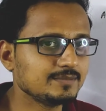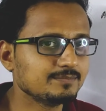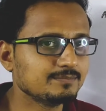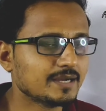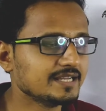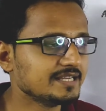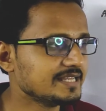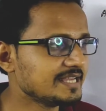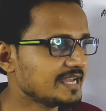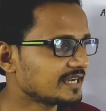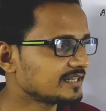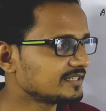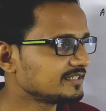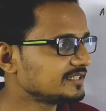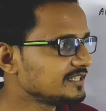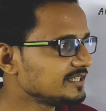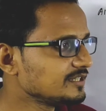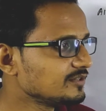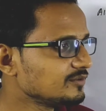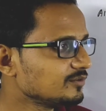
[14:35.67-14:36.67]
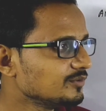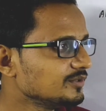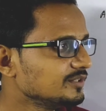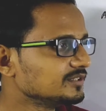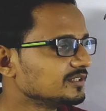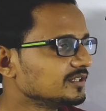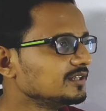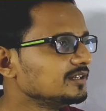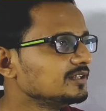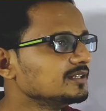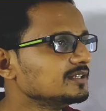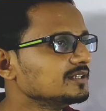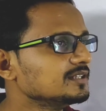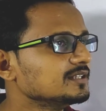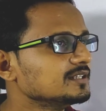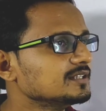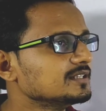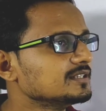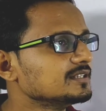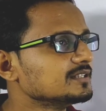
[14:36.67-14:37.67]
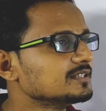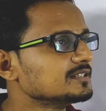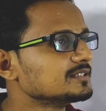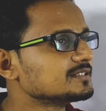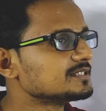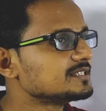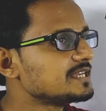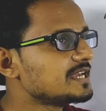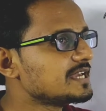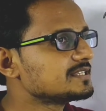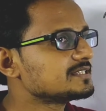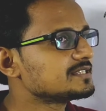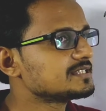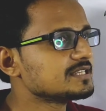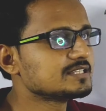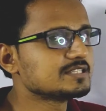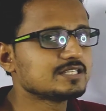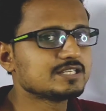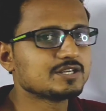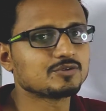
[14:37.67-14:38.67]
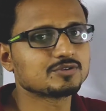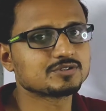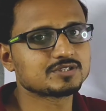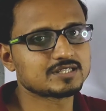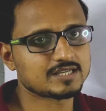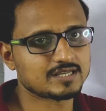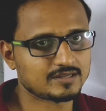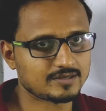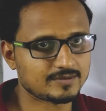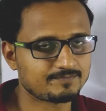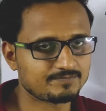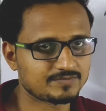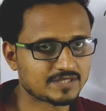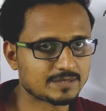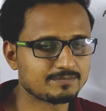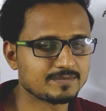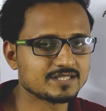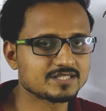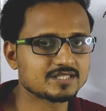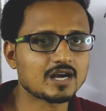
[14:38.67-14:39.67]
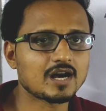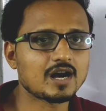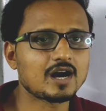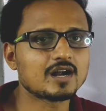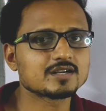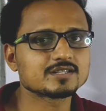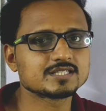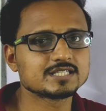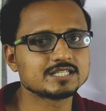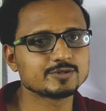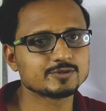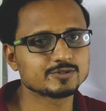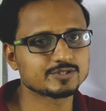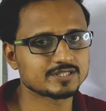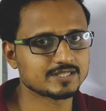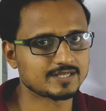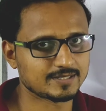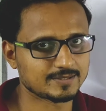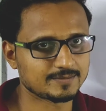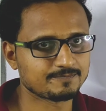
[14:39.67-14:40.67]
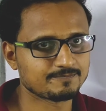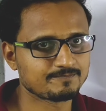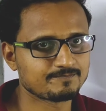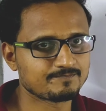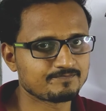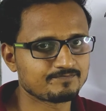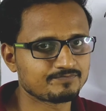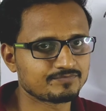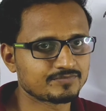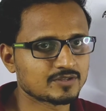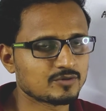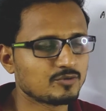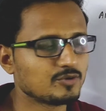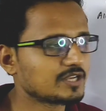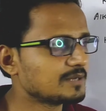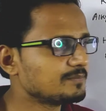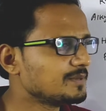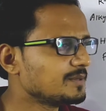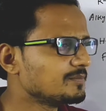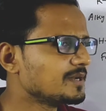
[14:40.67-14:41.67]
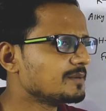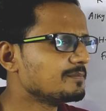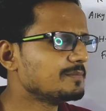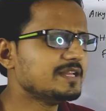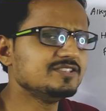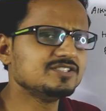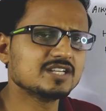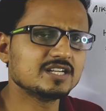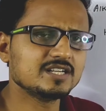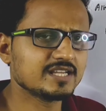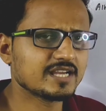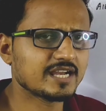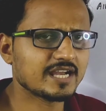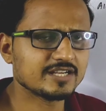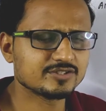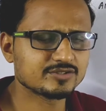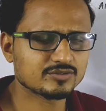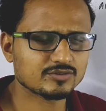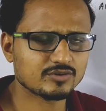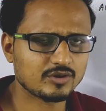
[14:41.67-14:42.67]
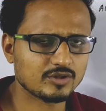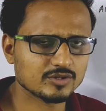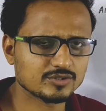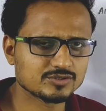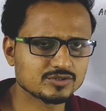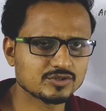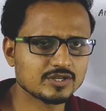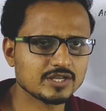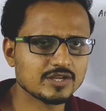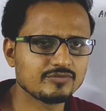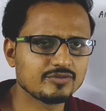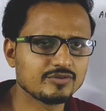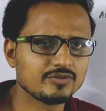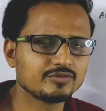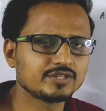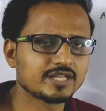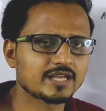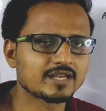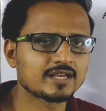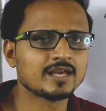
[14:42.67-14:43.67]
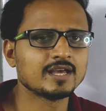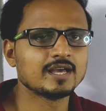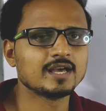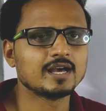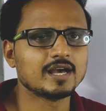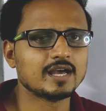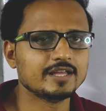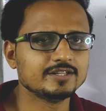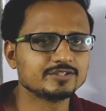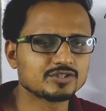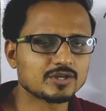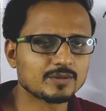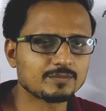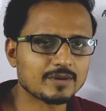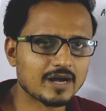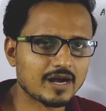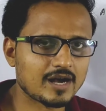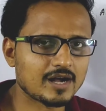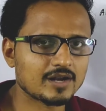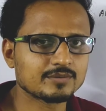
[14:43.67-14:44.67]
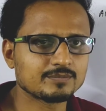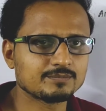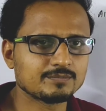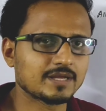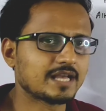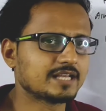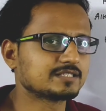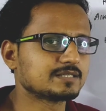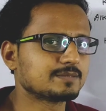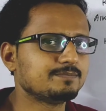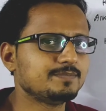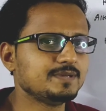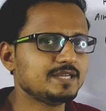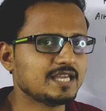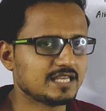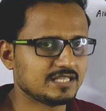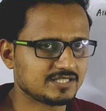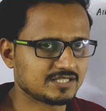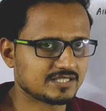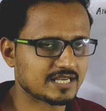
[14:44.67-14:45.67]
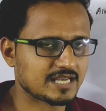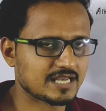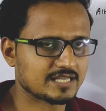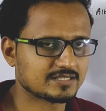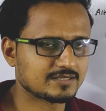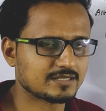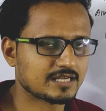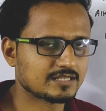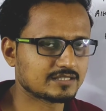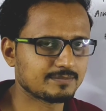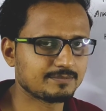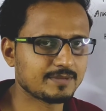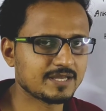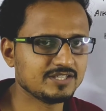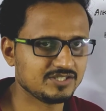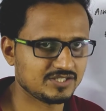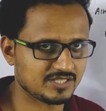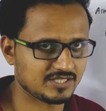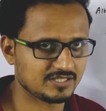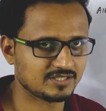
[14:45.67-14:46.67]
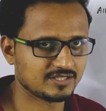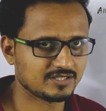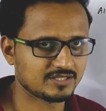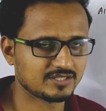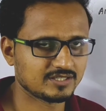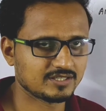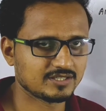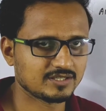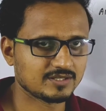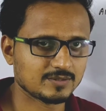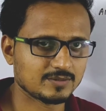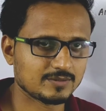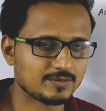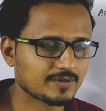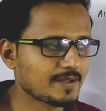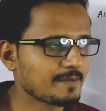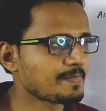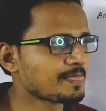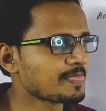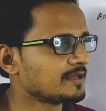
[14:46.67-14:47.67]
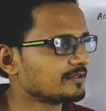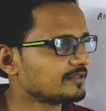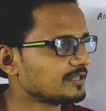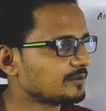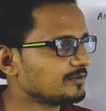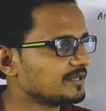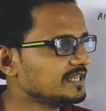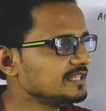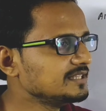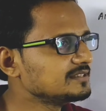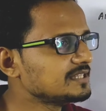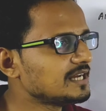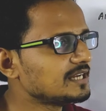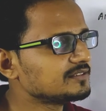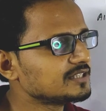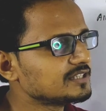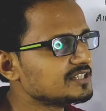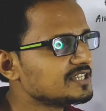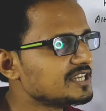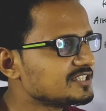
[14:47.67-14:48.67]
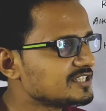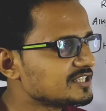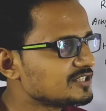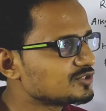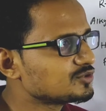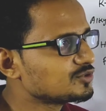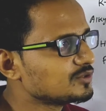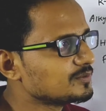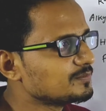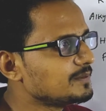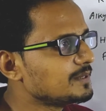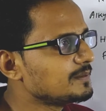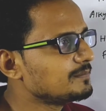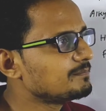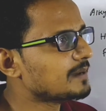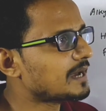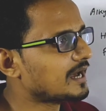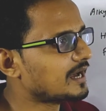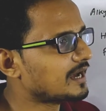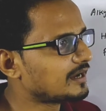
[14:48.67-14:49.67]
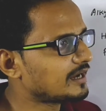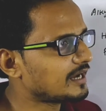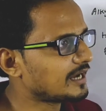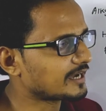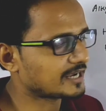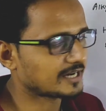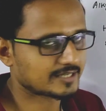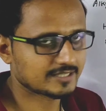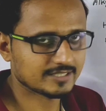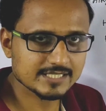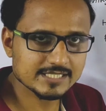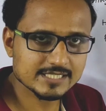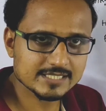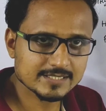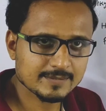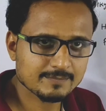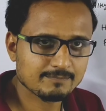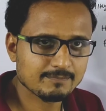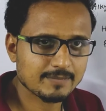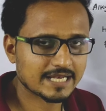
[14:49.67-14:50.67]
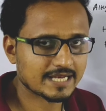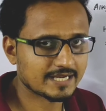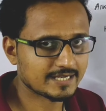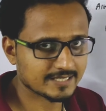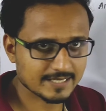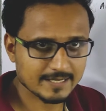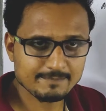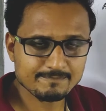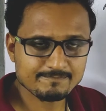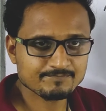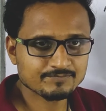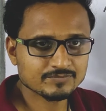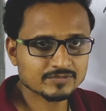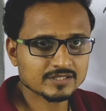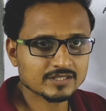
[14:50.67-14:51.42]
By reacting with the CH3COCl, that means RCOCl. We can prepare benzaldehyde also if you take instead of R as a pH, as a benzene. Okay. Now in that the reagent should be a catalyst, palladium,